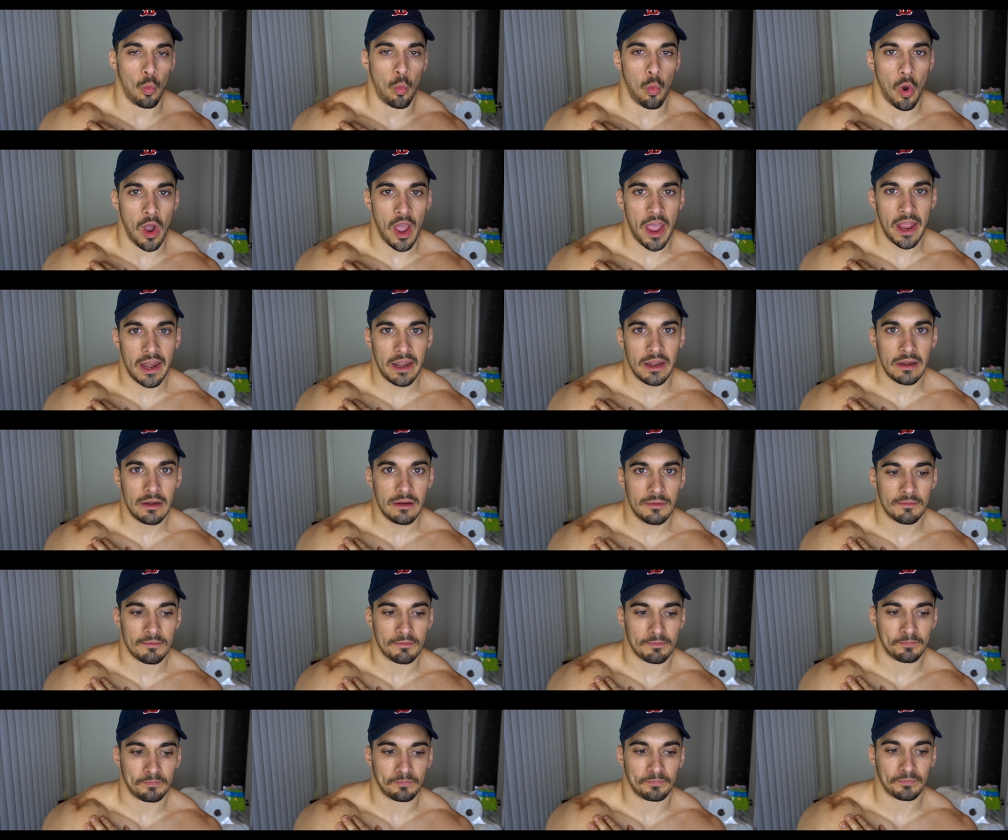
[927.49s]
When
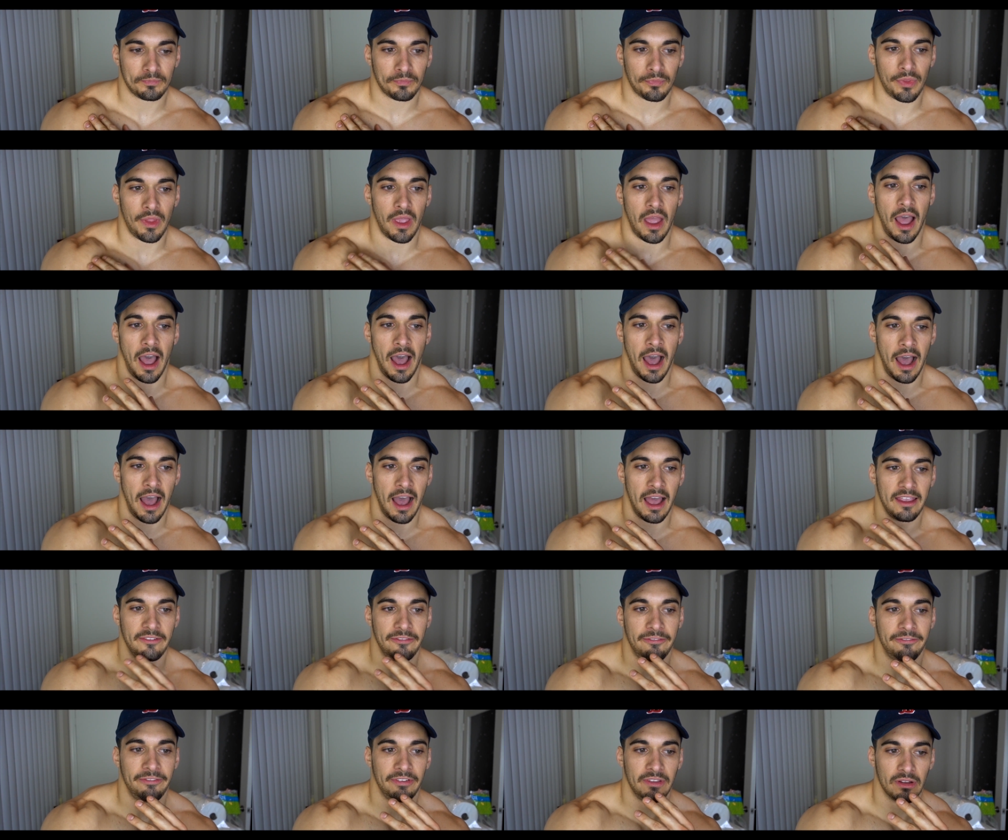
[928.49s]
I
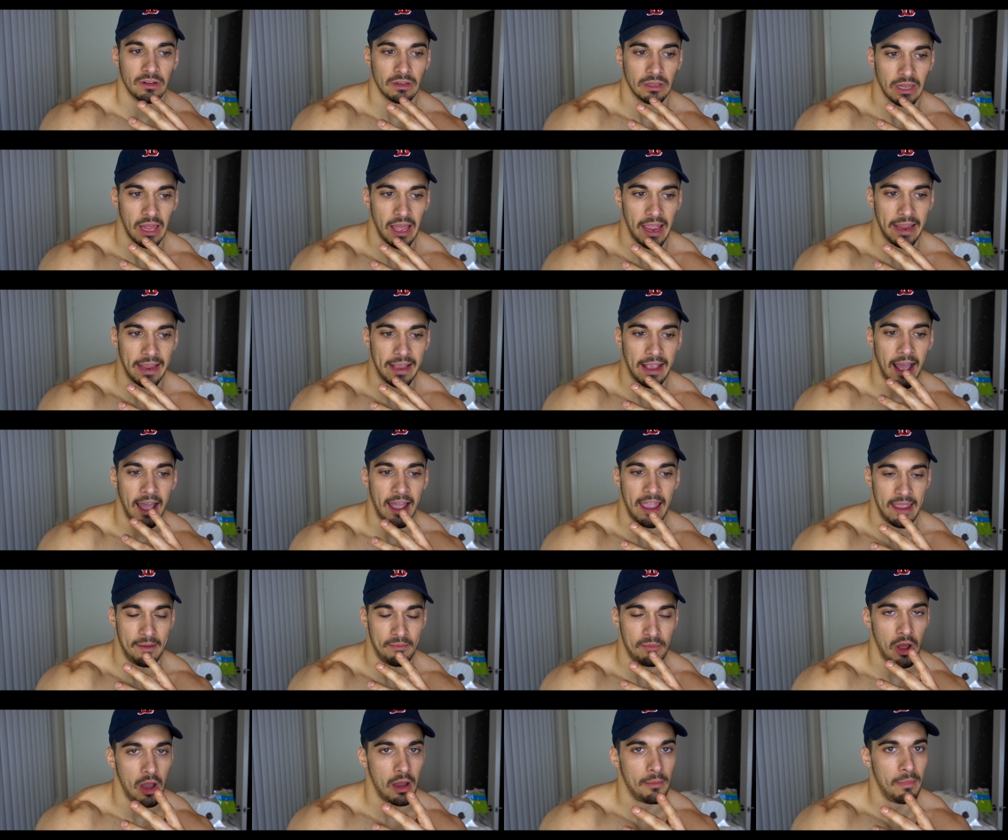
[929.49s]
feel like I
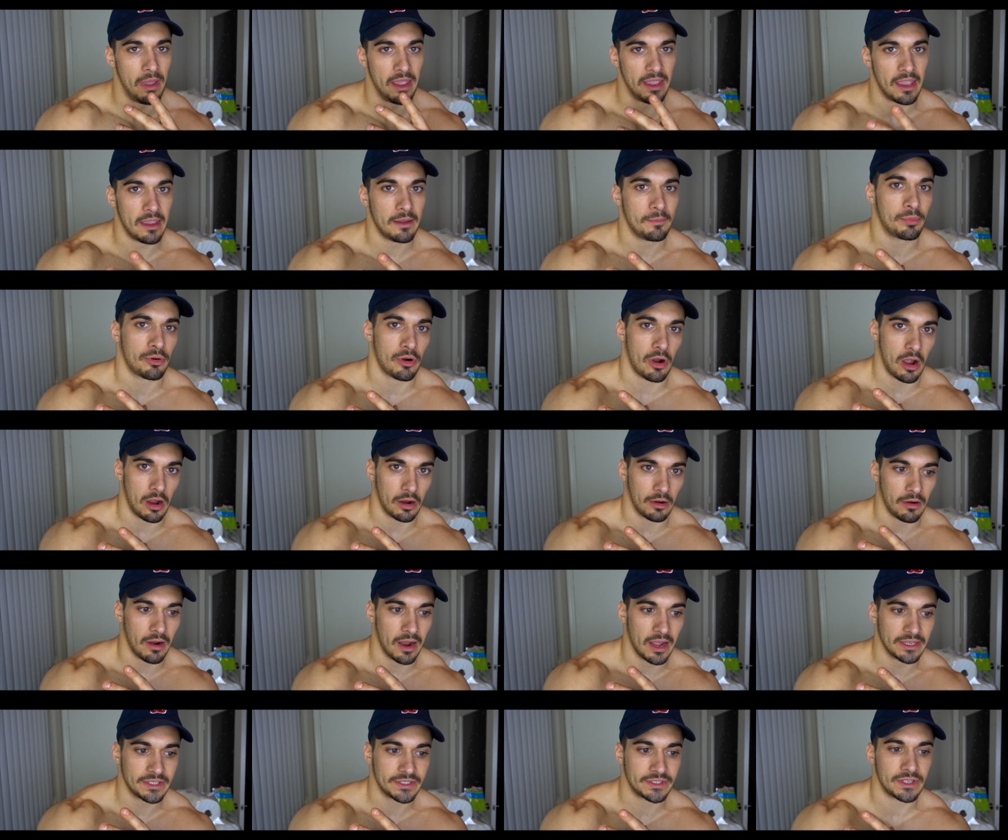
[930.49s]
am not making
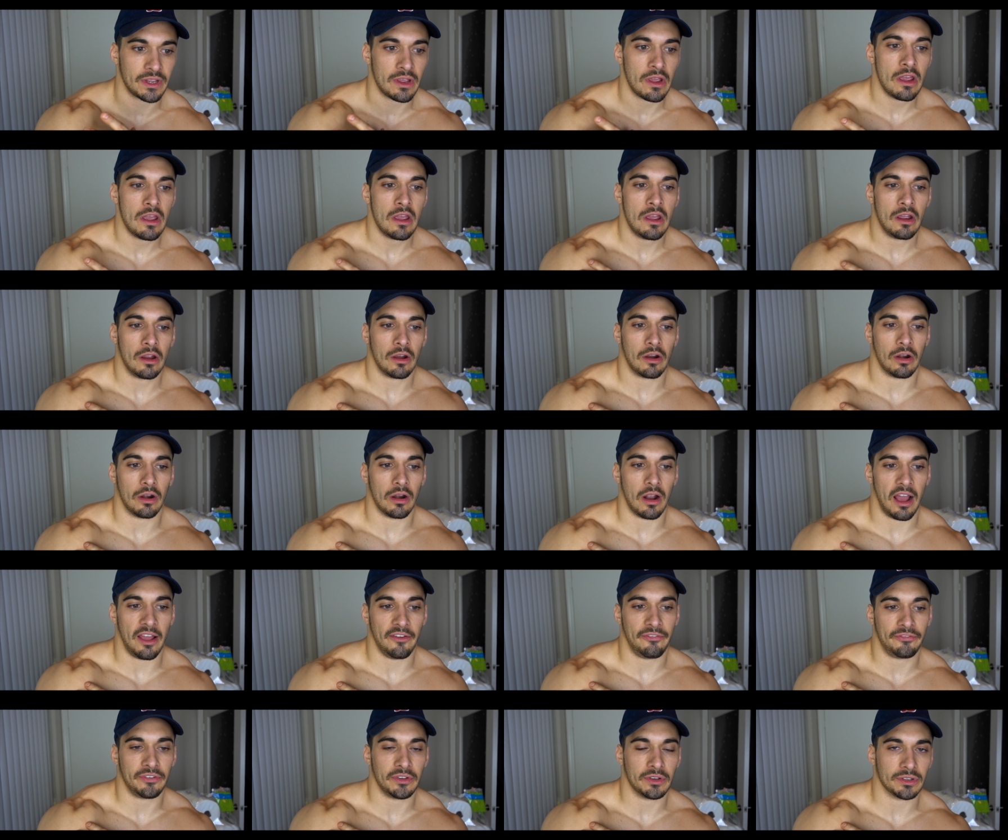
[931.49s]
progress, or
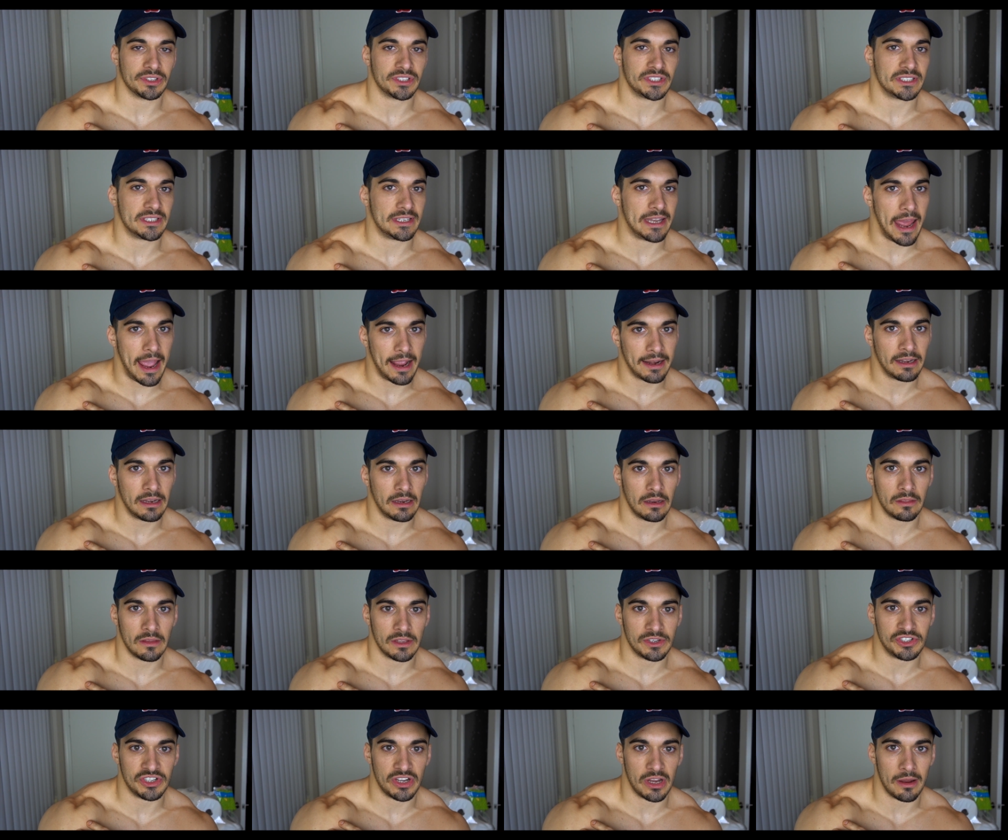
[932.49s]
I feel stagnant
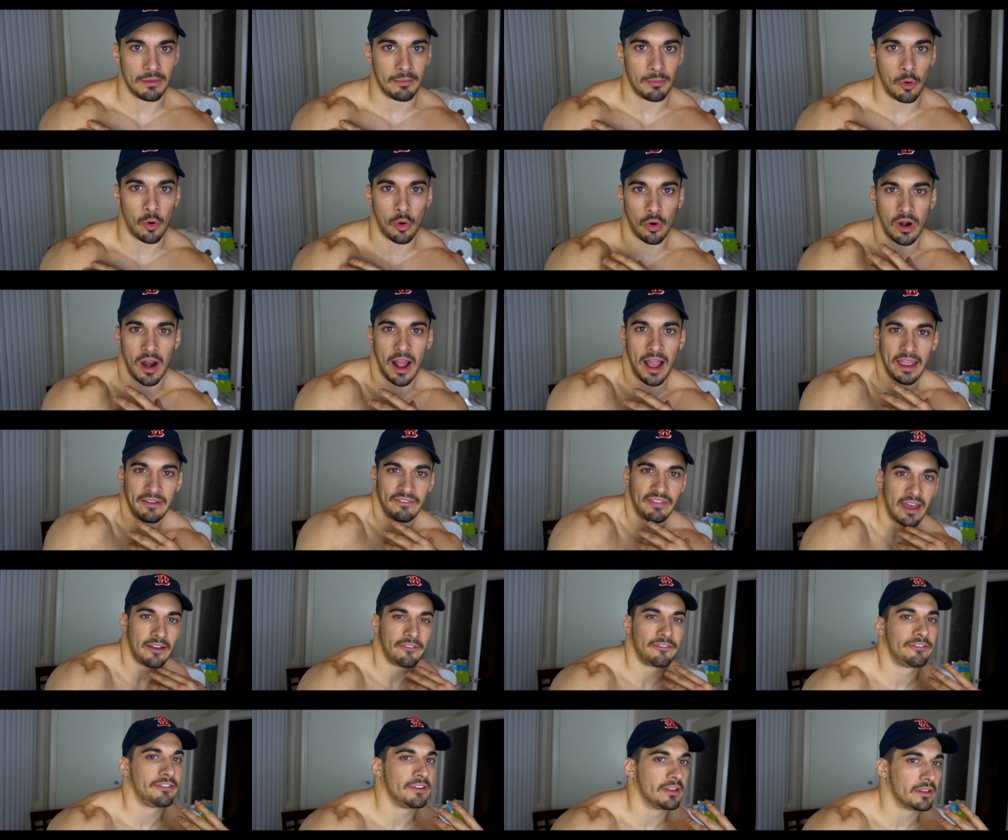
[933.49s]
in the gym, or I have
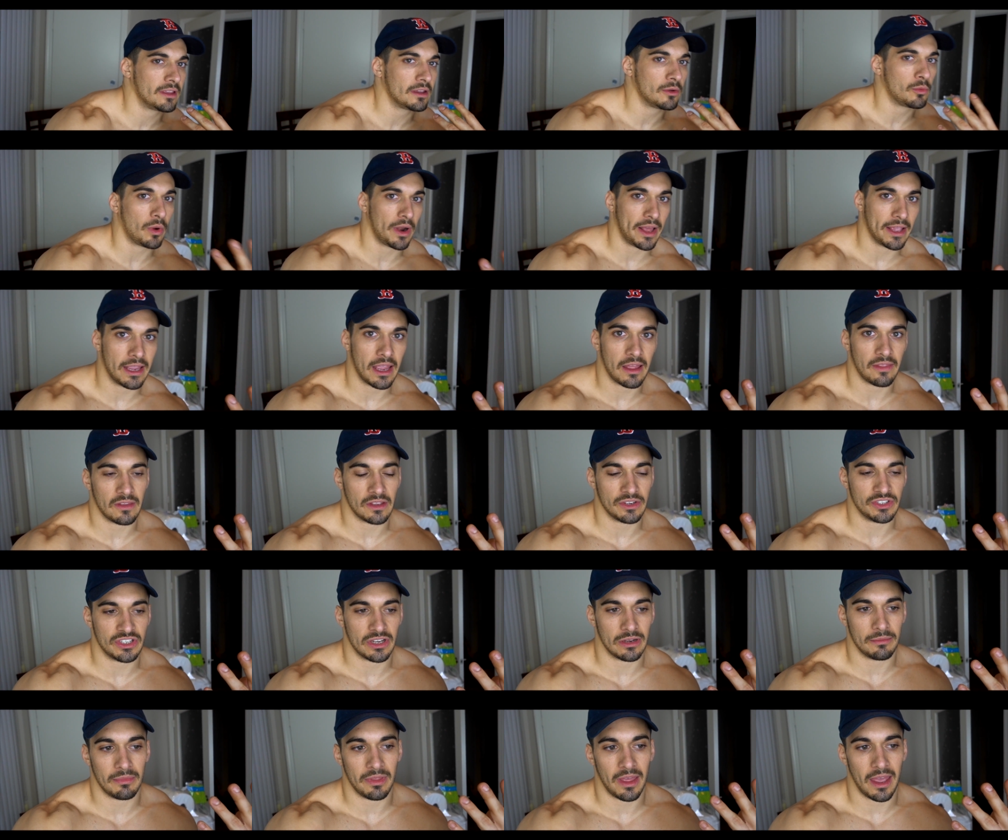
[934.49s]
that feeling when I get in the
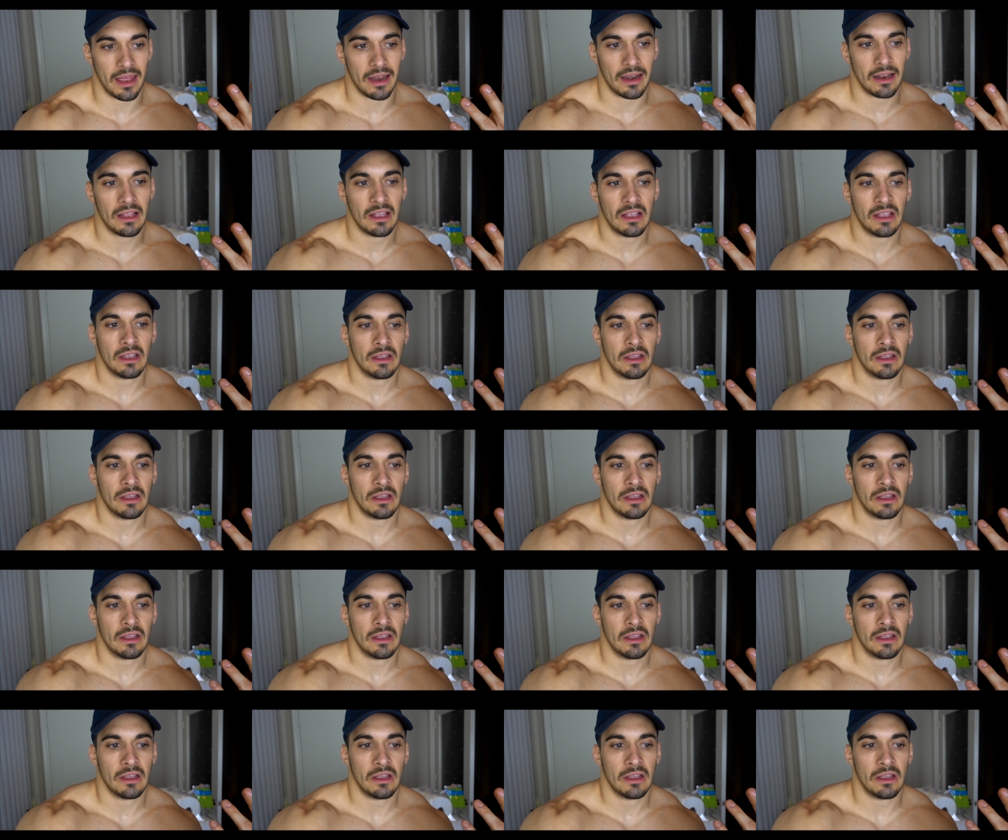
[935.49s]
gym that,